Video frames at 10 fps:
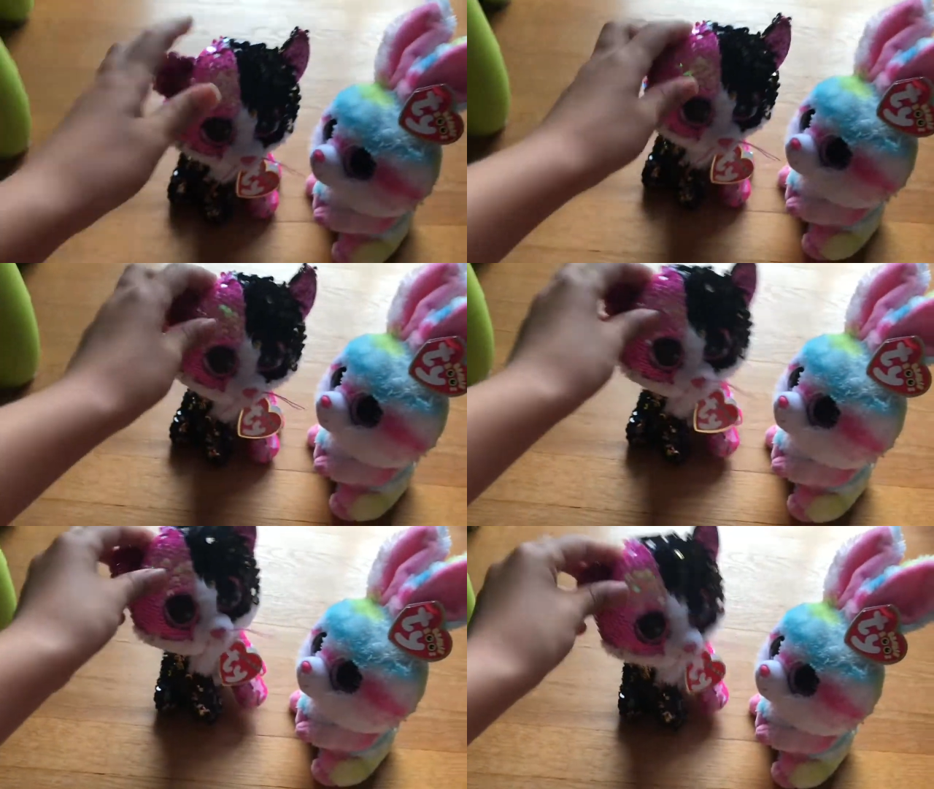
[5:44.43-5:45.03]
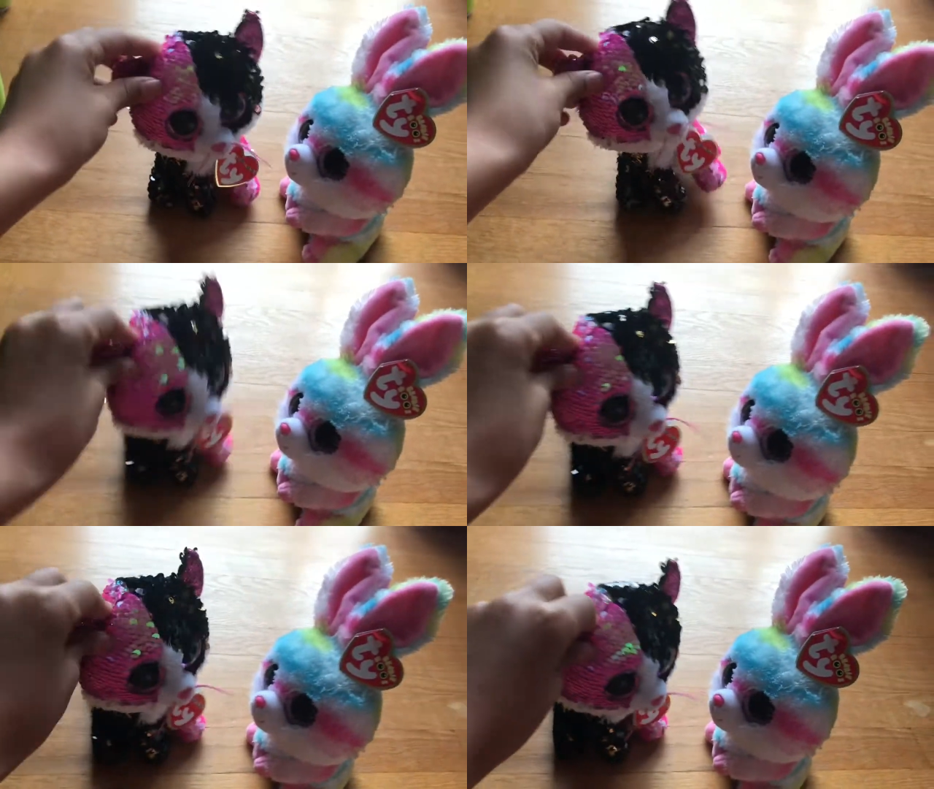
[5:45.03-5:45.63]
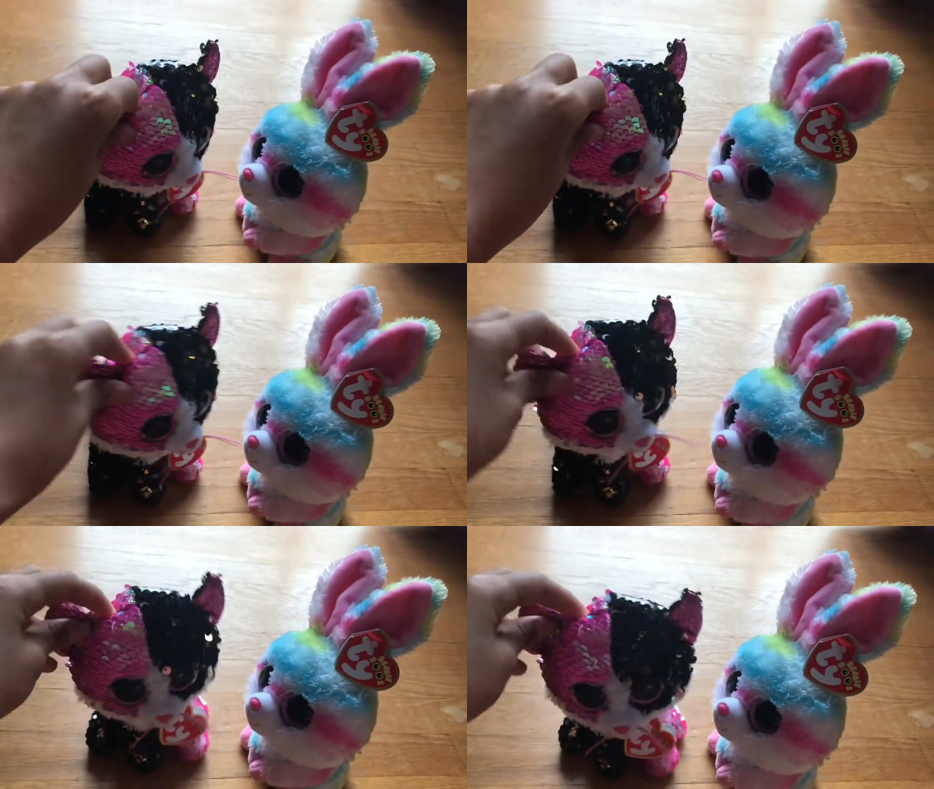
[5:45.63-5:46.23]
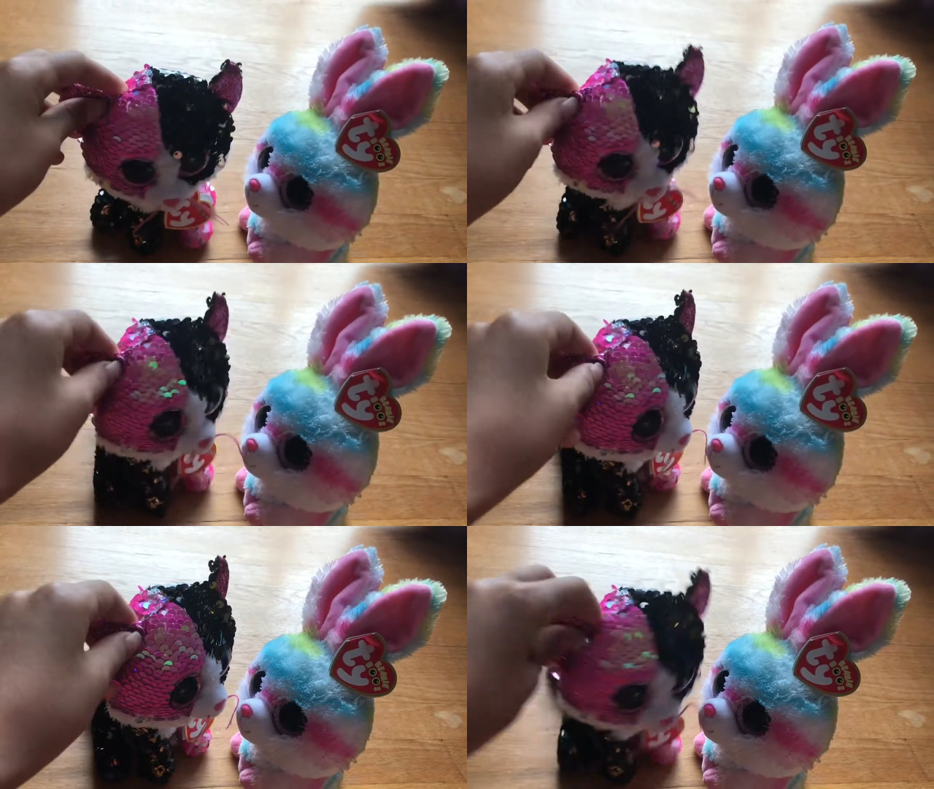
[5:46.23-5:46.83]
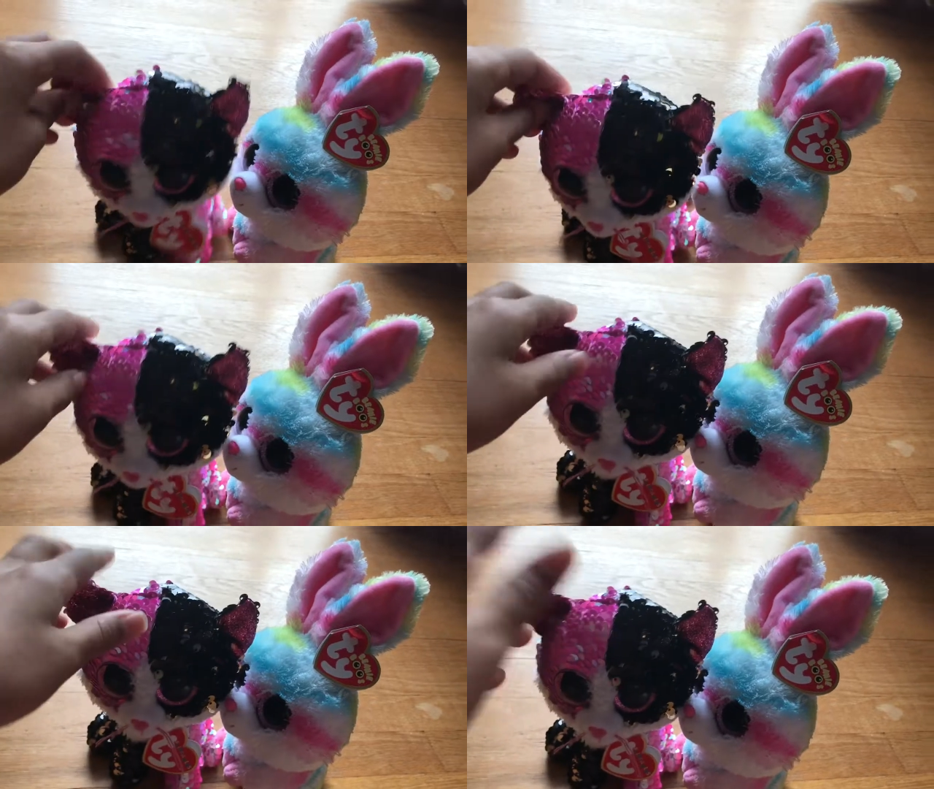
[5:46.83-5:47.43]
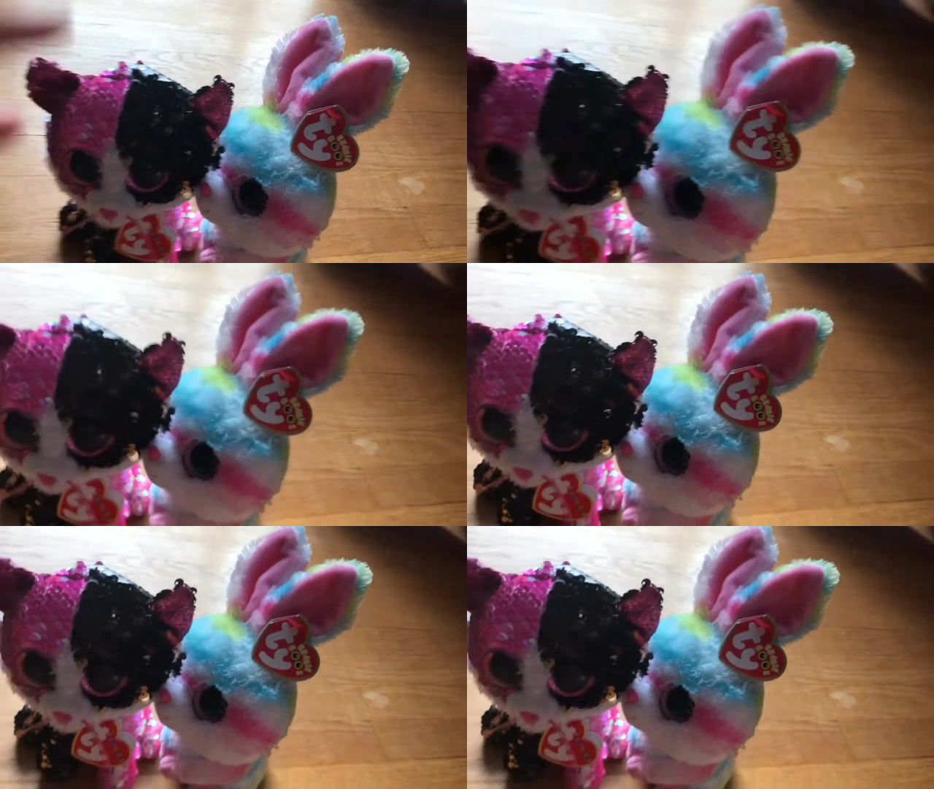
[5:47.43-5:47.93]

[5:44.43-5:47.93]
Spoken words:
Nobody's mouth can be seen.